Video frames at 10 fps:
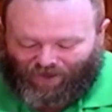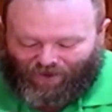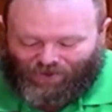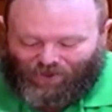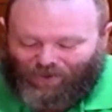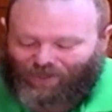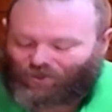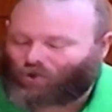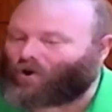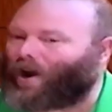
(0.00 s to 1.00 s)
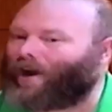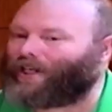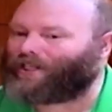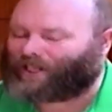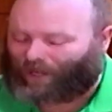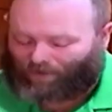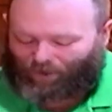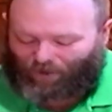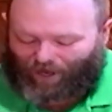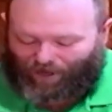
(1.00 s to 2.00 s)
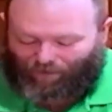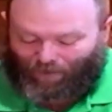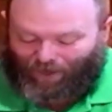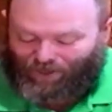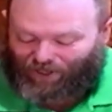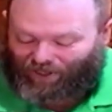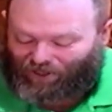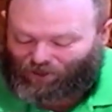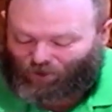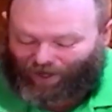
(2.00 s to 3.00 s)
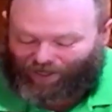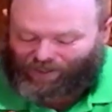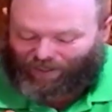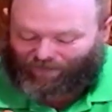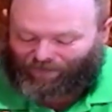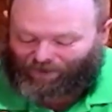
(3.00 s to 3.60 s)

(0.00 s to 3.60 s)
So he's trying to give you that information, and he's trying to give it to